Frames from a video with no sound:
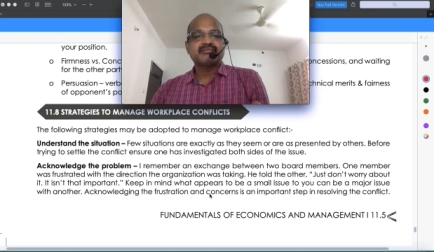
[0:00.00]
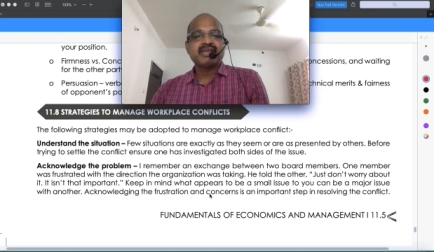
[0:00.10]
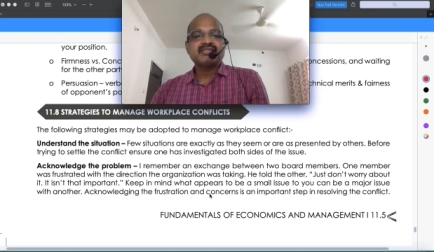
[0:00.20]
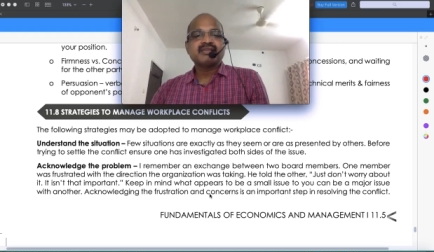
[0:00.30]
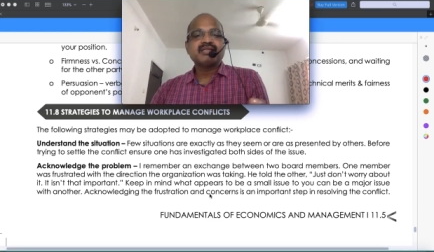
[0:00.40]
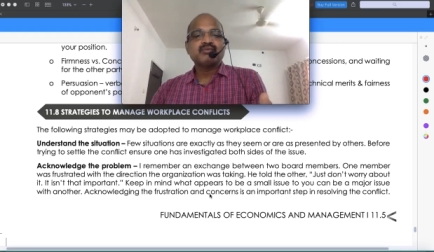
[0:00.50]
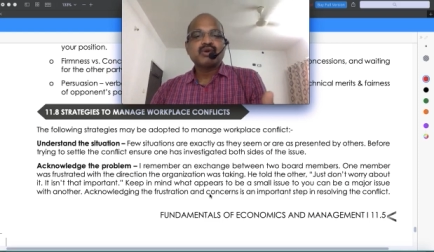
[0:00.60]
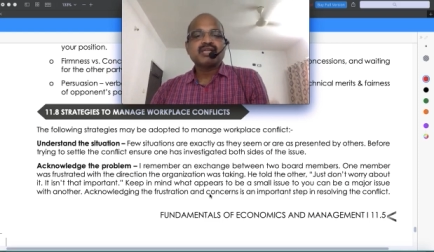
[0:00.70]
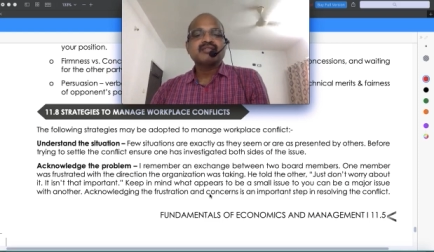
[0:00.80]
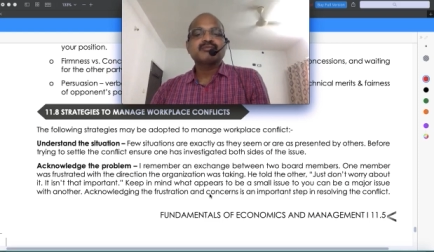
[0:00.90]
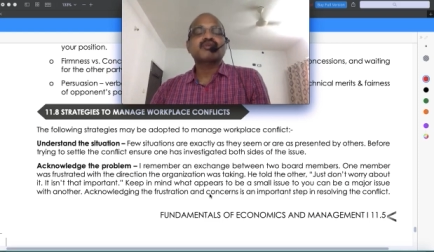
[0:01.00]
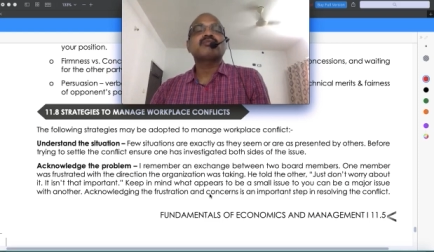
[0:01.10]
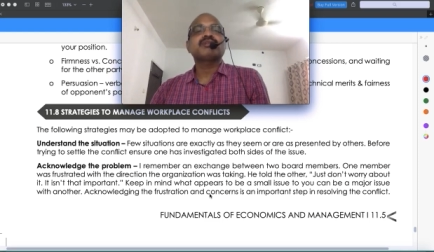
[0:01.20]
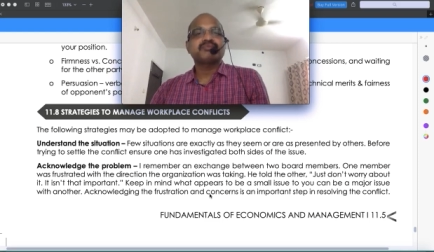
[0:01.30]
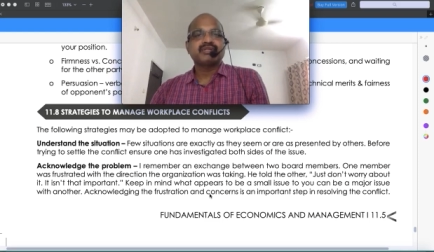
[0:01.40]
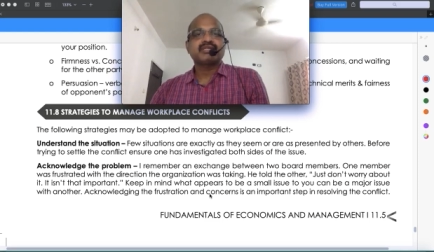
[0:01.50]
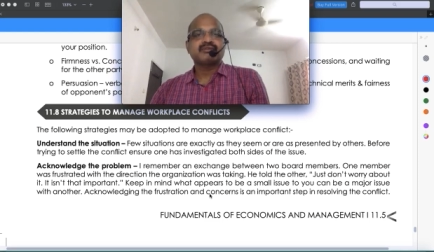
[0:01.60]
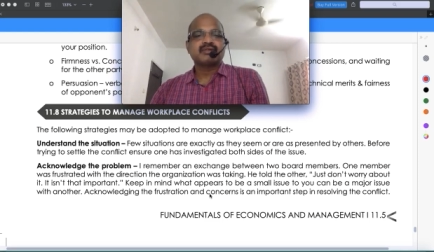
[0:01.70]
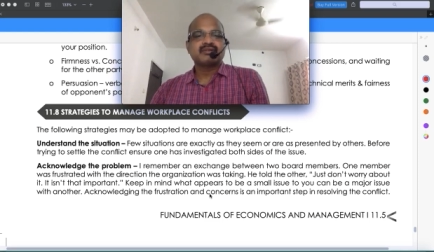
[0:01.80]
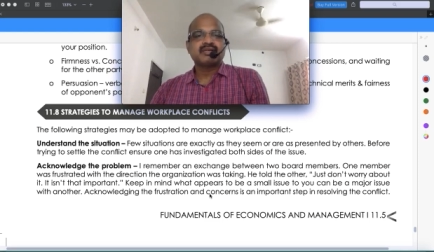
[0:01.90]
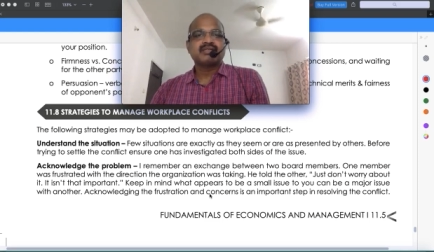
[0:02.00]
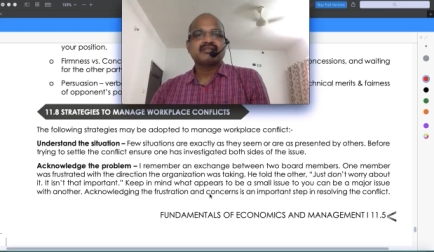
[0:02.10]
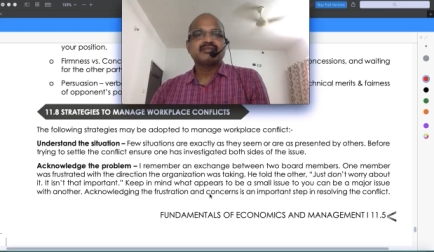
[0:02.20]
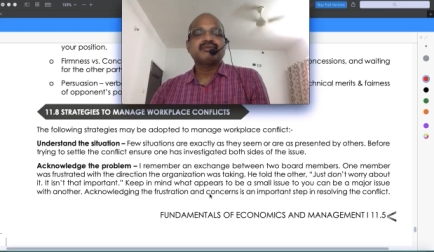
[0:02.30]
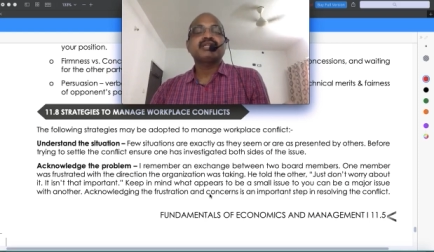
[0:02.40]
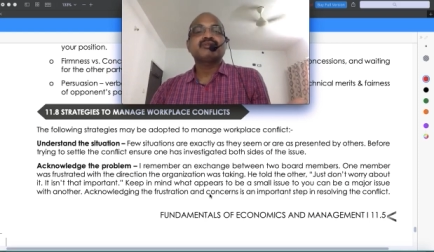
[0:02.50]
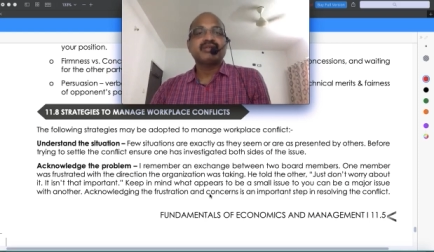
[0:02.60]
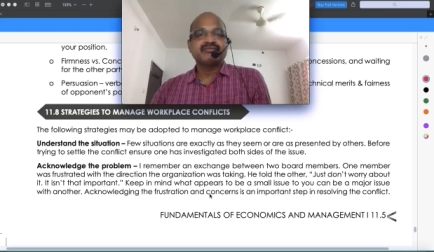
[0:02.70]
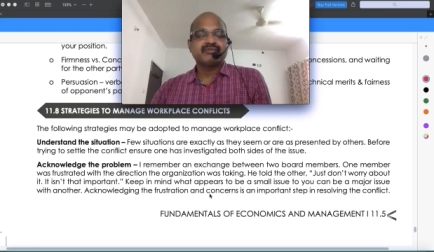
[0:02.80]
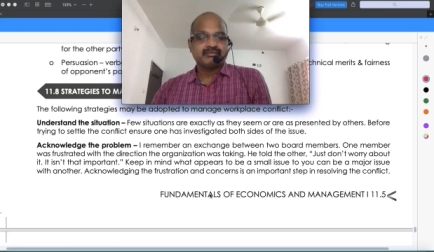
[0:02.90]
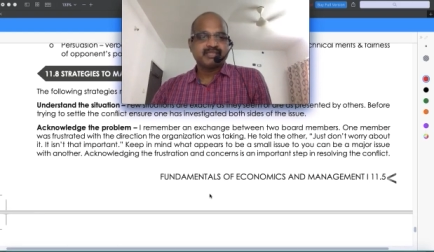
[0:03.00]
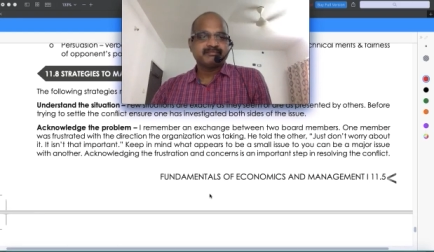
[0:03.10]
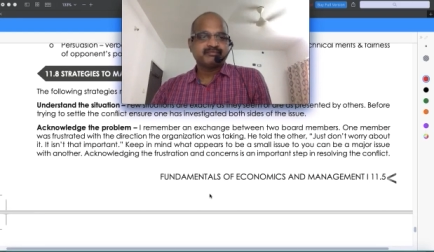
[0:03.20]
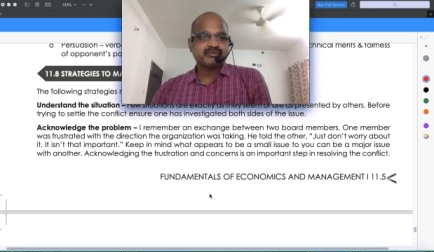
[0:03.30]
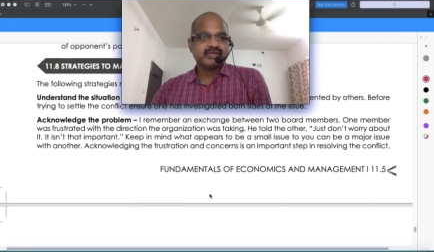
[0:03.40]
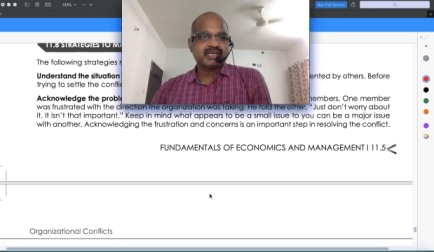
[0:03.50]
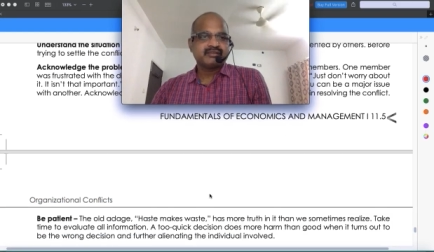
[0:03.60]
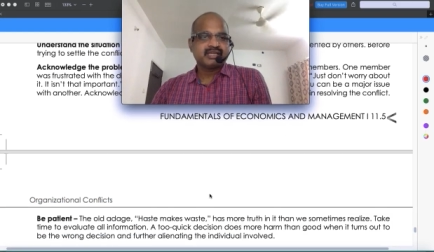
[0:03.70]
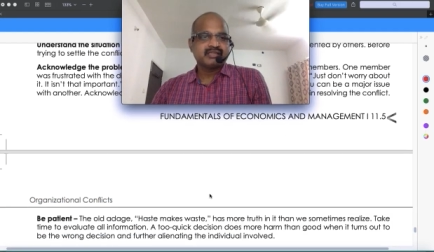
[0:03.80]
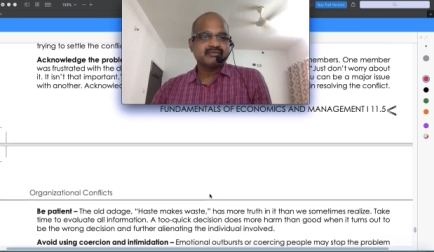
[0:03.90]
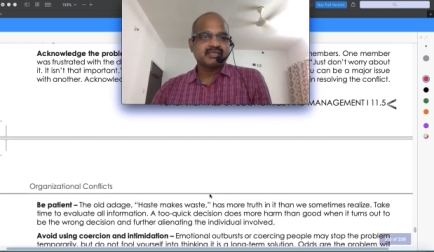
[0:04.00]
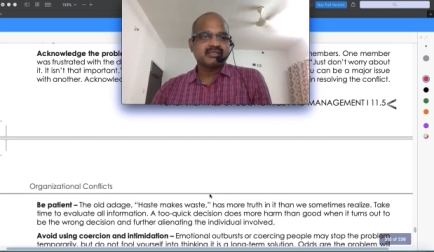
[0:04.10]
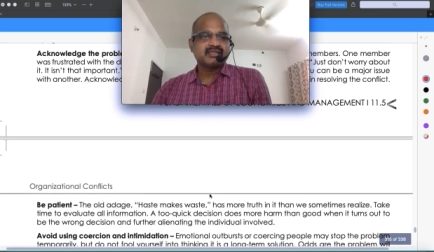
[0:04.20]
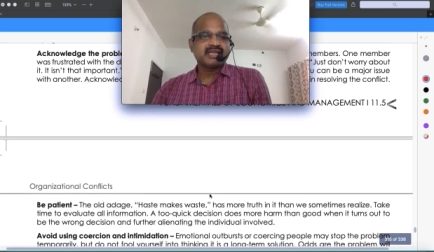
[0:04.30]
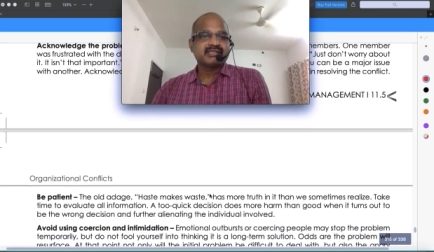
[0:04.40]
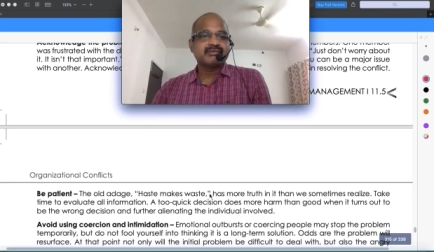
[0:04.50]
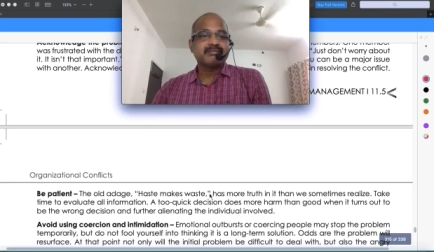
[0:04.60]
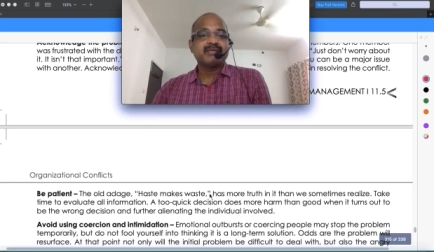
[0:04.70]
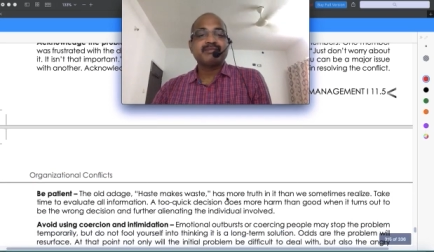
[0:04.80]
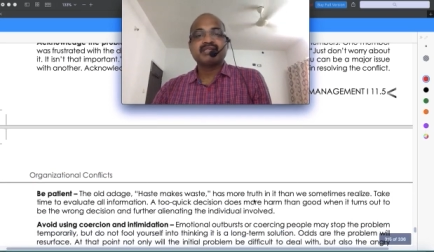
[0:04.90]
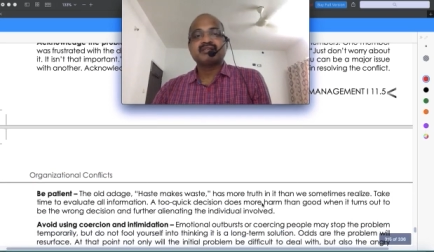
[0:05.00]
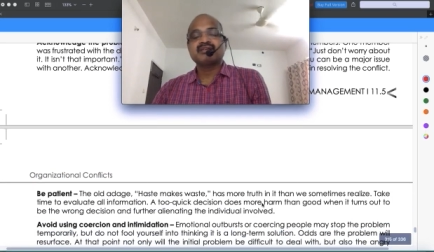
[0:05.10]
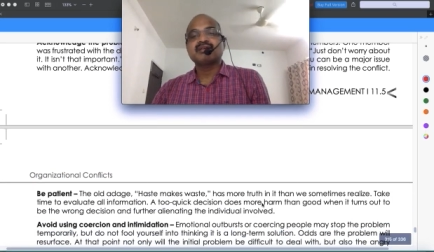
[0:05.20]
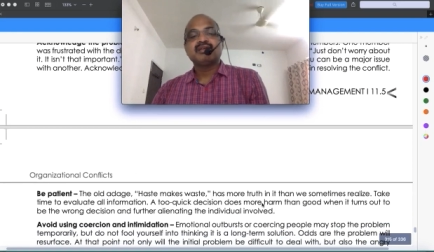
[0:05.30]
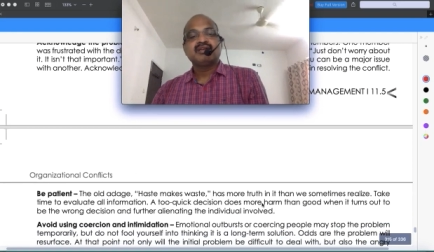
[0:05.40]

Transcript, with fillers: basically what is the problem you need to acknowledge you need to inform them okay that is one thing next one be patient